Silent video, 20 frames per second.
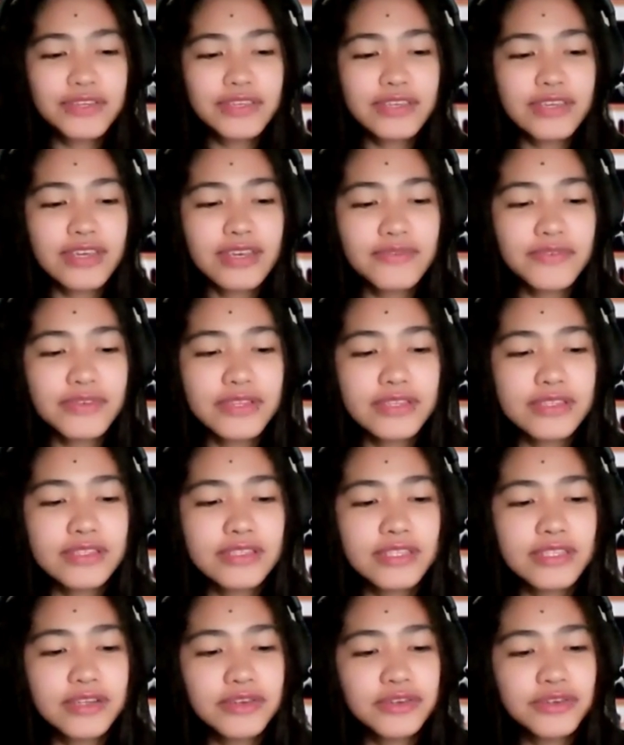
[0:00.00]
every
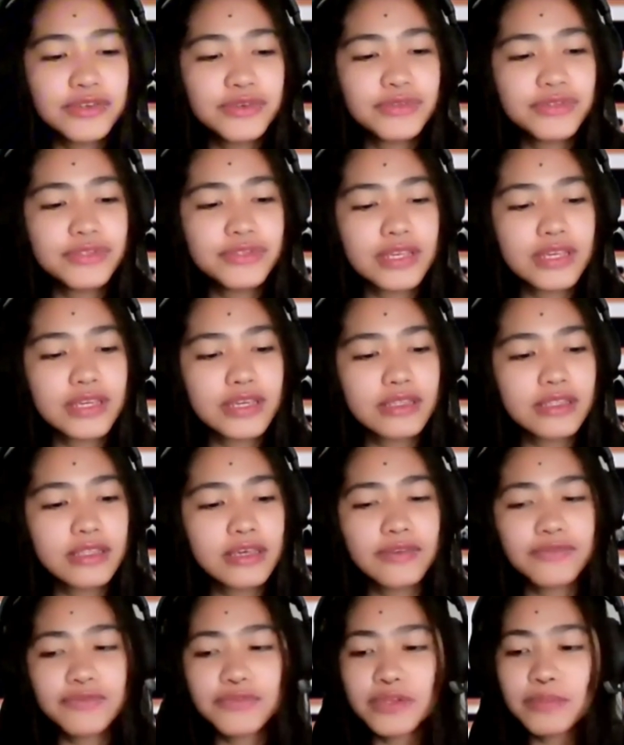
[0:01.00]
scenarios and
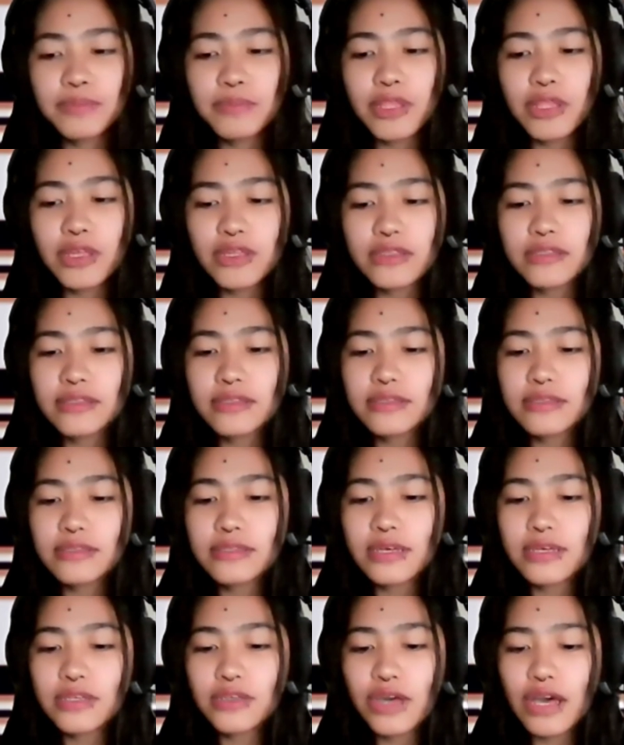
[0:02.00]
every plots
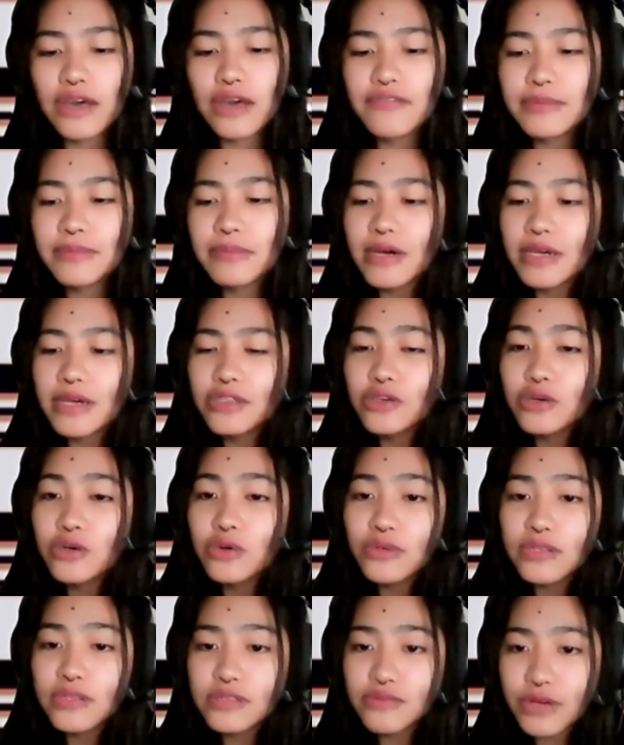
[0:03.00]
that you have in mind, you
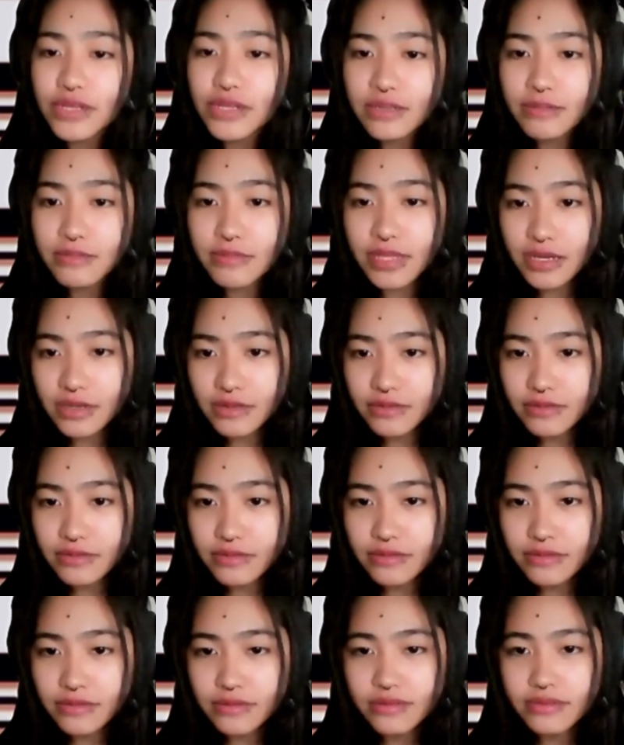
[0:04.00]
always write them down.